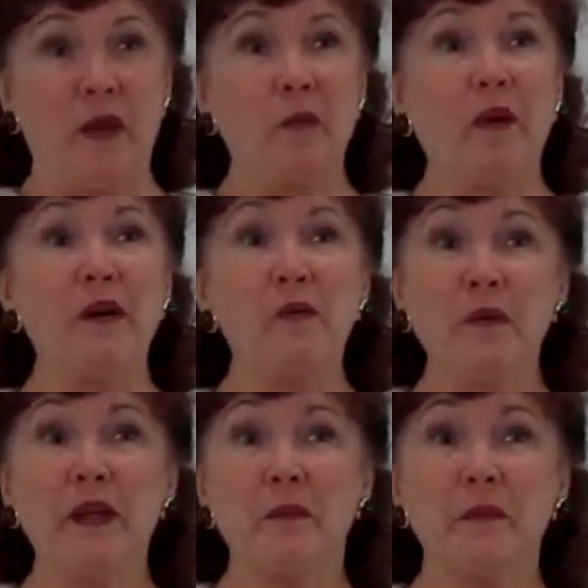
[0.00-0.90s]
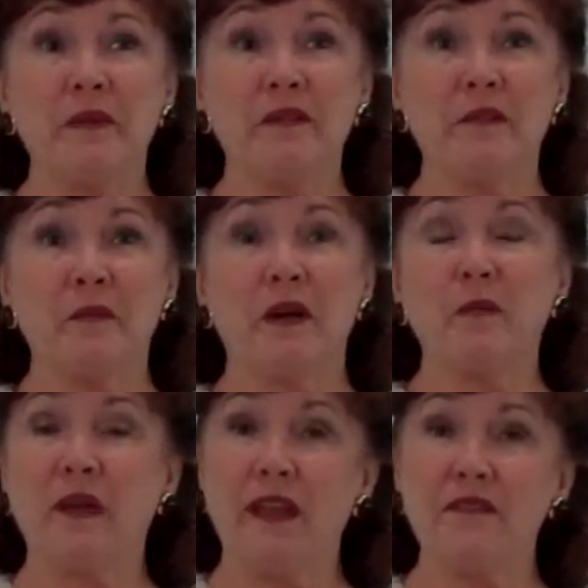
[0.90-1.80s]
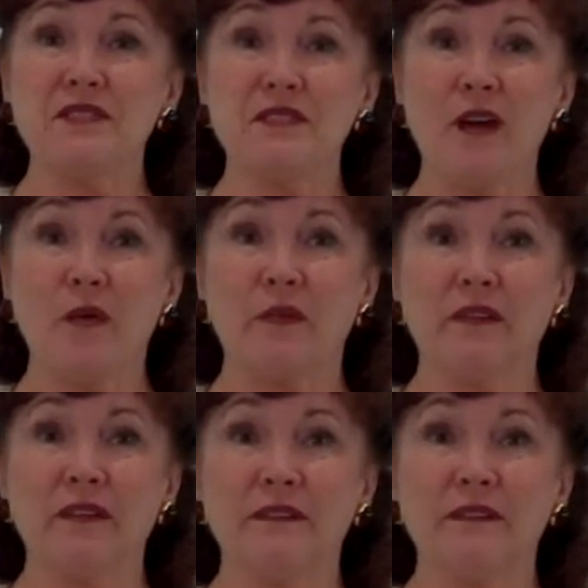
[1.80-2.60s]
we will reap what we have sown.